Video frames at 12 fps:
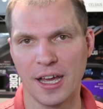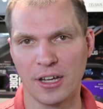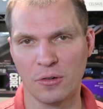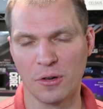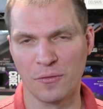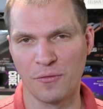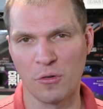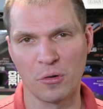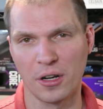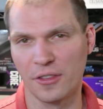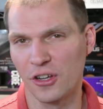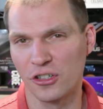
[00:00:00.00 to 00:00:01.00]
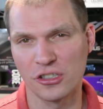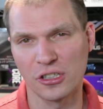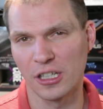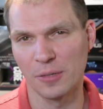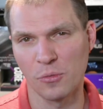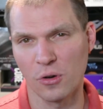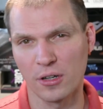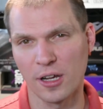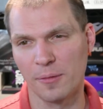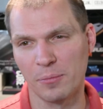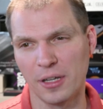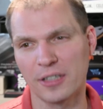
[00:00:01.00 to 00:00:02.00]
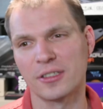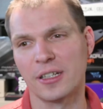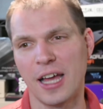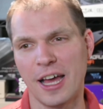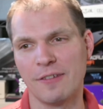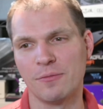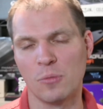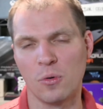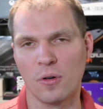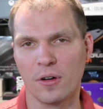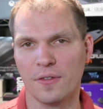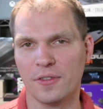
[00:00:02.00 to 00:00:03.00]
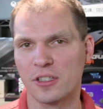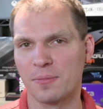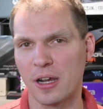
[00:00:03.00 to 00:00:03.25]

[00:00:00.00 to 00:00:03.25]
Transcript: and going forward, they're just going to get more complex and have more of this